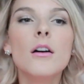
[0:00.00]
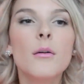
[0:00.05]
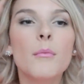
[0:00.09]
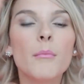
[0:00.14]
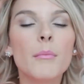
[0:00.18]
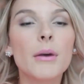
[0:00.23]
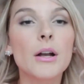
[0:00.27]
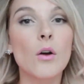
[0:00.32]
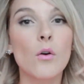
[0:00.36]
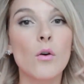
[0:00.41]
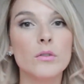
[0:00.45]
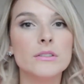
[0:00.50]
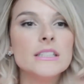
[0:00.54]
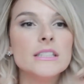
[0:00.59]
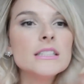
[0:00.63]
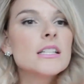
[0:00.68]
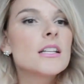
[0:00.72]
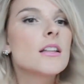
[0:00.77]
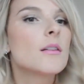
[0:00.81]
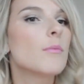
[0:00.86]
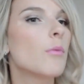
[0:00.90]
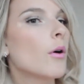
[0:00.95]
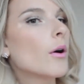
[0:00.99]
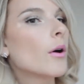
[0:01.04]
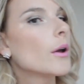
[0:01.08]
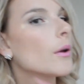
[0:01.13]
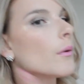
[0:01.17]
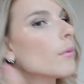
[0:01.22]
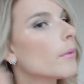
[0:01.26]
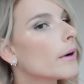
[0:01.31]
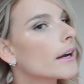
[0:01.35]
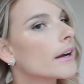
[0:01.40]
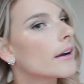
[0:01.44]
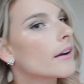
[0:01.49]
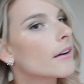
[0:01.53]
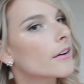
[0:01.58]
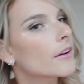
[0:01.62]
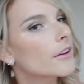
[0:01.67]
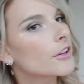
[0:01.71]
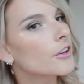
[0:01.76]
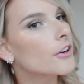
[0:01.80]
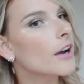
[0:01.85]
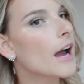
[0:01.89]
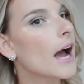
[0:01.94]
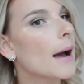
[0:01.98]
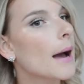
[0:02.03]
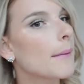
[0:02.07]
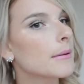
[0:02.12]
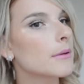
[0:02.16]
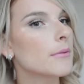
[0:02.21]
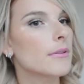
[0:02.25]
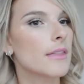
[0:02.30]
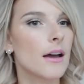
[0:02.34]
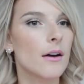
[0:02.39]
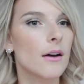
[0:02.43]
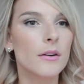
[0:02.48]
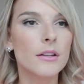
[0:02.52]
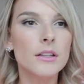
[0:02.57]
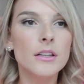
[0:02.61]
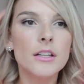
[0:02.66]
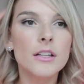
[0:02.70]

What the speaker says: but only to the point where you're happy with how it